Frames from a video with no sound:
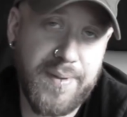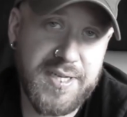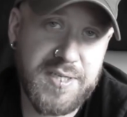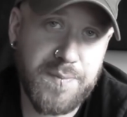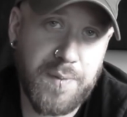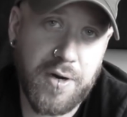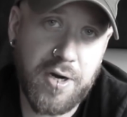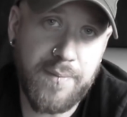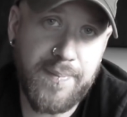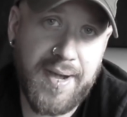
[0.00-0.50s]

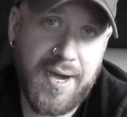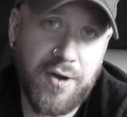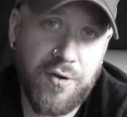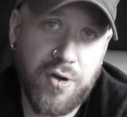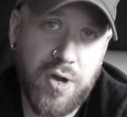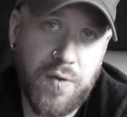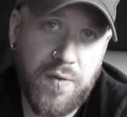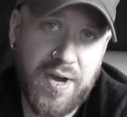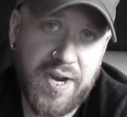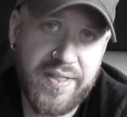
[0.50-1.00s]
best part about
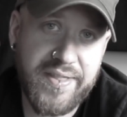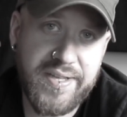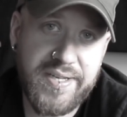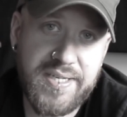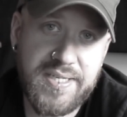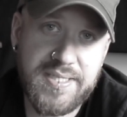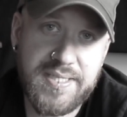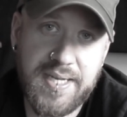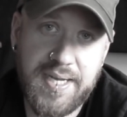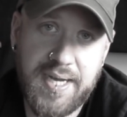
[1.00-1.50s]
a lot of
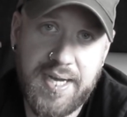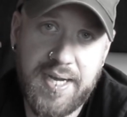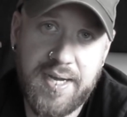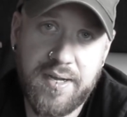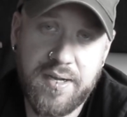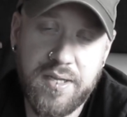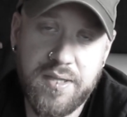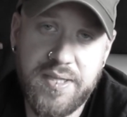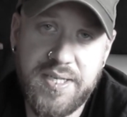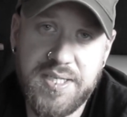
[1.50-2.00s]

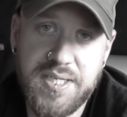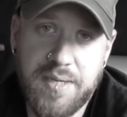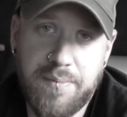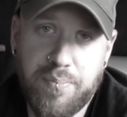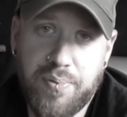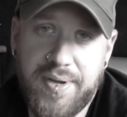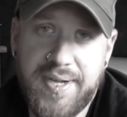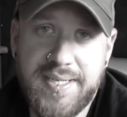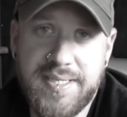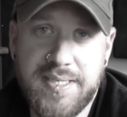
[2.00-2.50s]
these
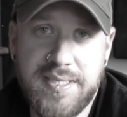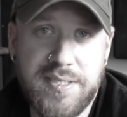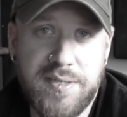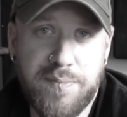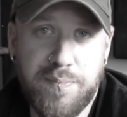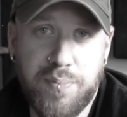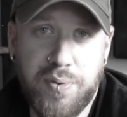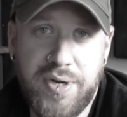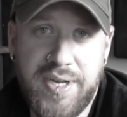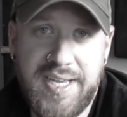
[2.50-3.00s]
complaints is they're
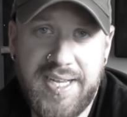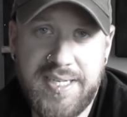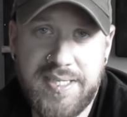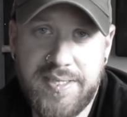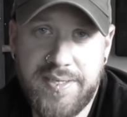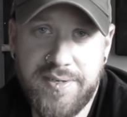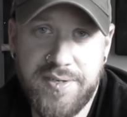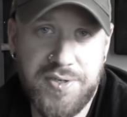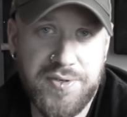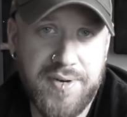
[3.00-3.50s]
pretty
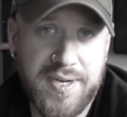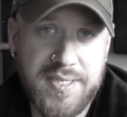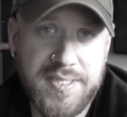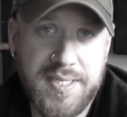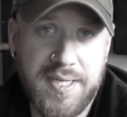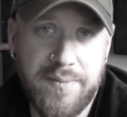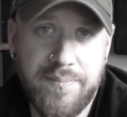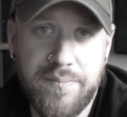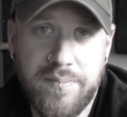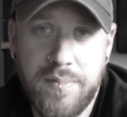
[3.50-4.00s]
easy to address
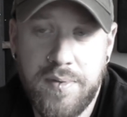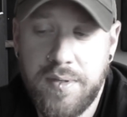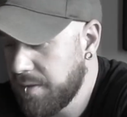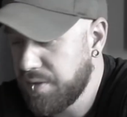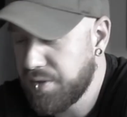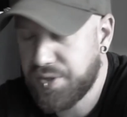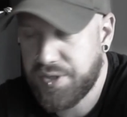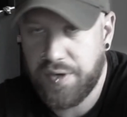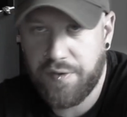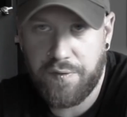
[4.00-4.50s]
them.
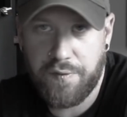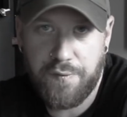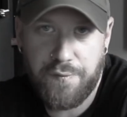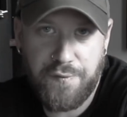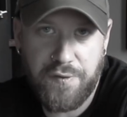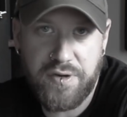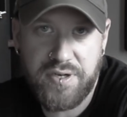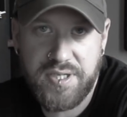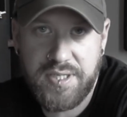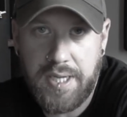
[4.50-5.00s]
So
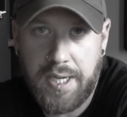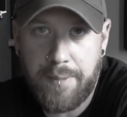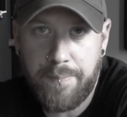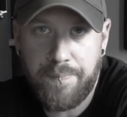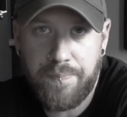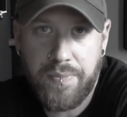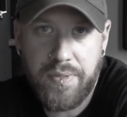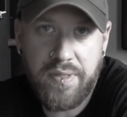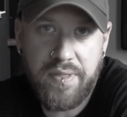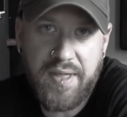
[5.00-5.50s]
first
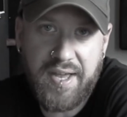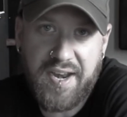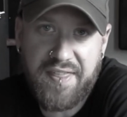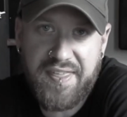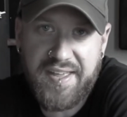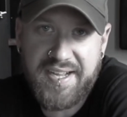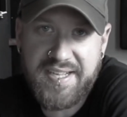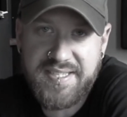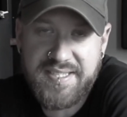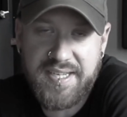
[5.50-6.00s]
up, that I
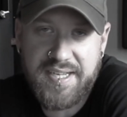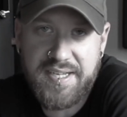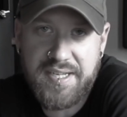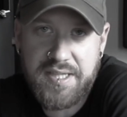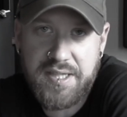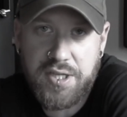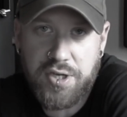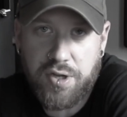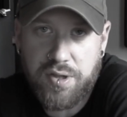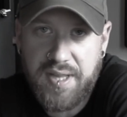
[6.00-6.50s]
think is a
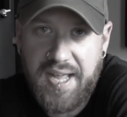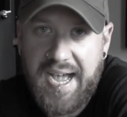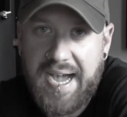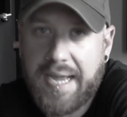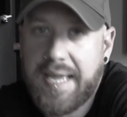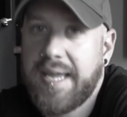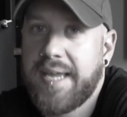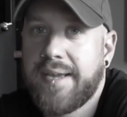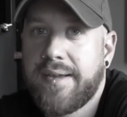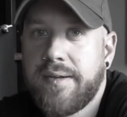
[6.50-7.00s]
little
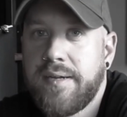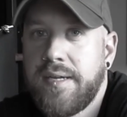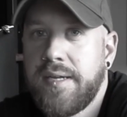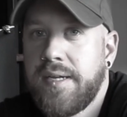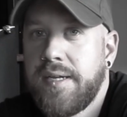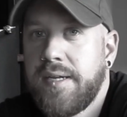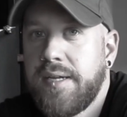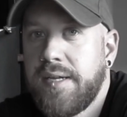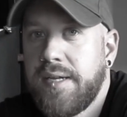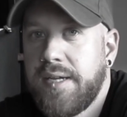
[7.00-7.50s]
lacking
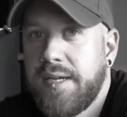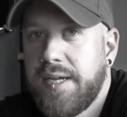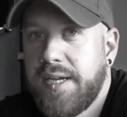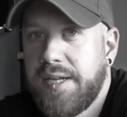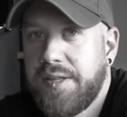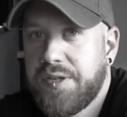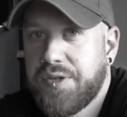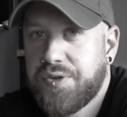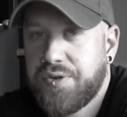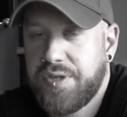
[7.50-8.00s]

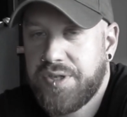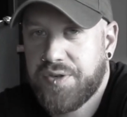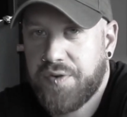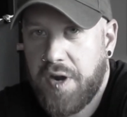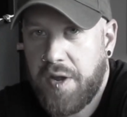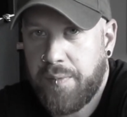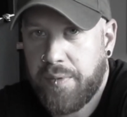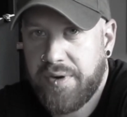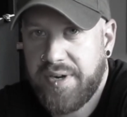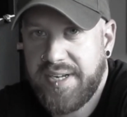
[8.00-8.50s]
in the Street
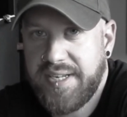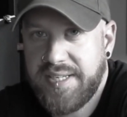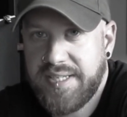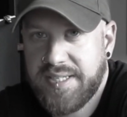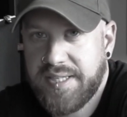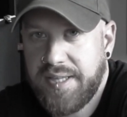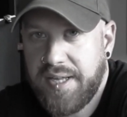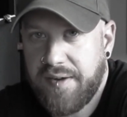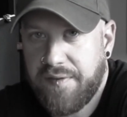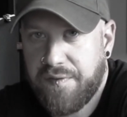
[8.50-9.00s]
Scrambler
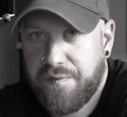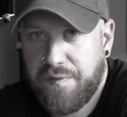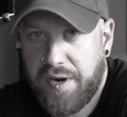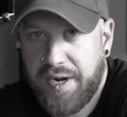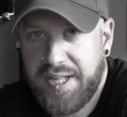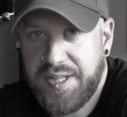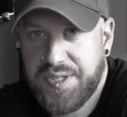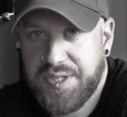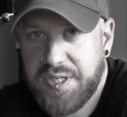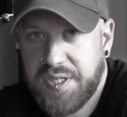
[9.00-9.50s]
is the front
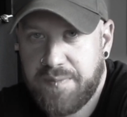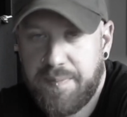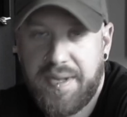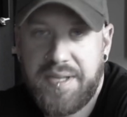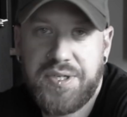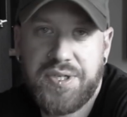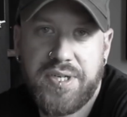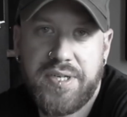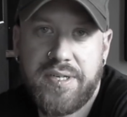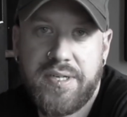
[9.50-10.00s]
end
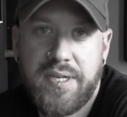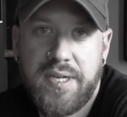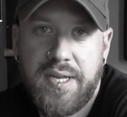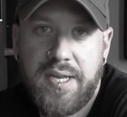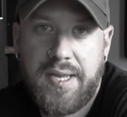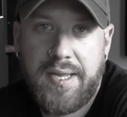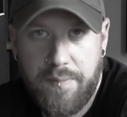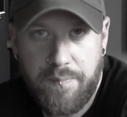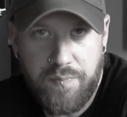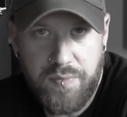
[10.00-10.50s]
suspension.
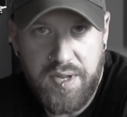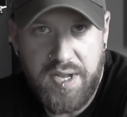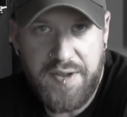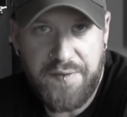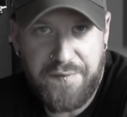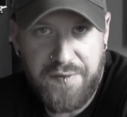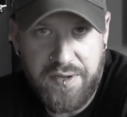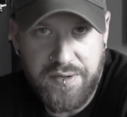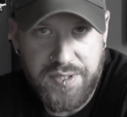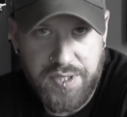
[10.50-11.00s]
It
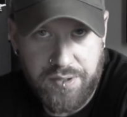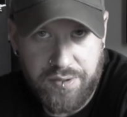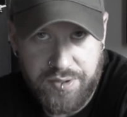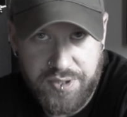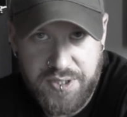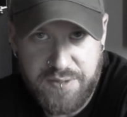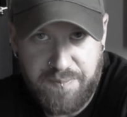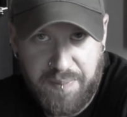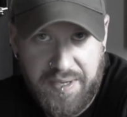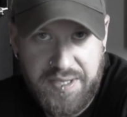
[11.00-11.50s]
feels a little
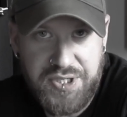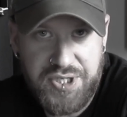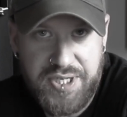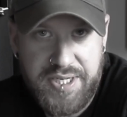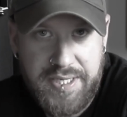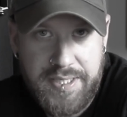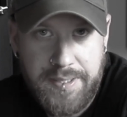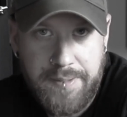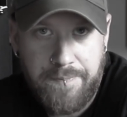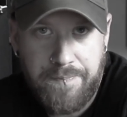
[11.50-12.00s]

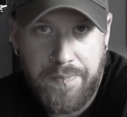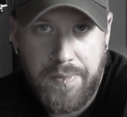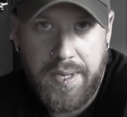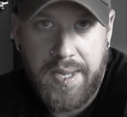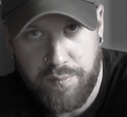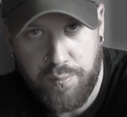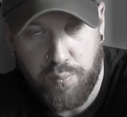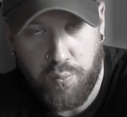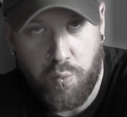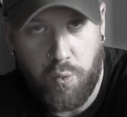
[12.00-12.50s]
spongy.
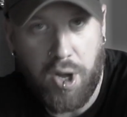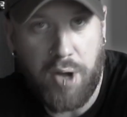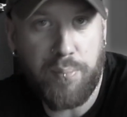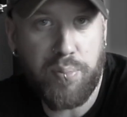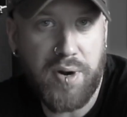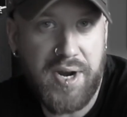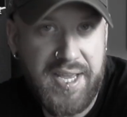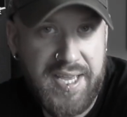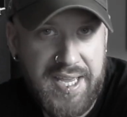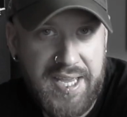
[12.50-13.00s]
While
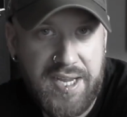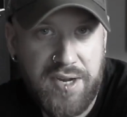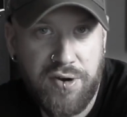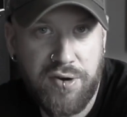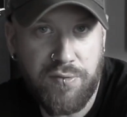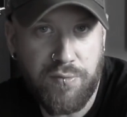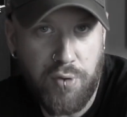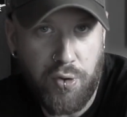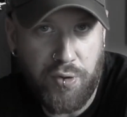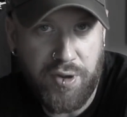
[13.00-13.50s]
braking
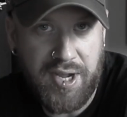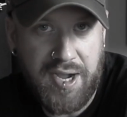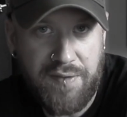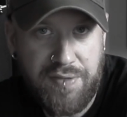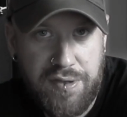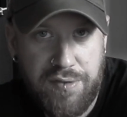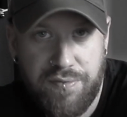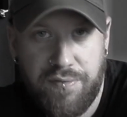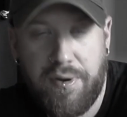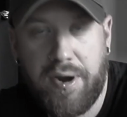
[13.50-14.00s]
or rolling off
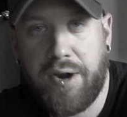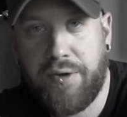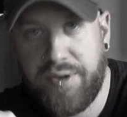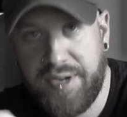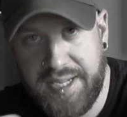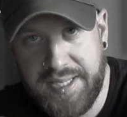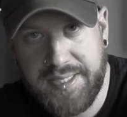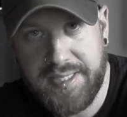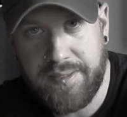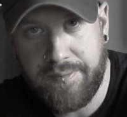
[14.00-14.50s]
the throttle, you
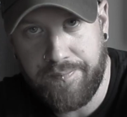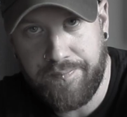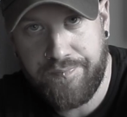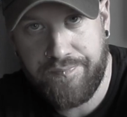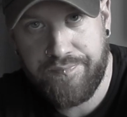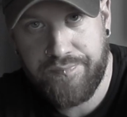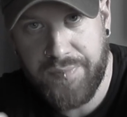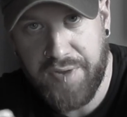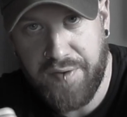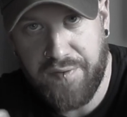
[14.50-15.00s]
get some
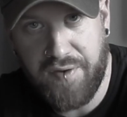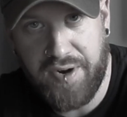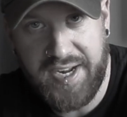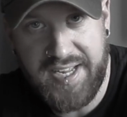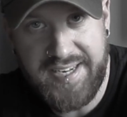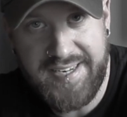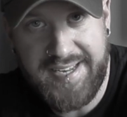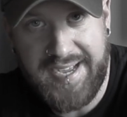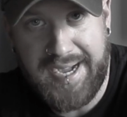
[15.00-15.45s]
front end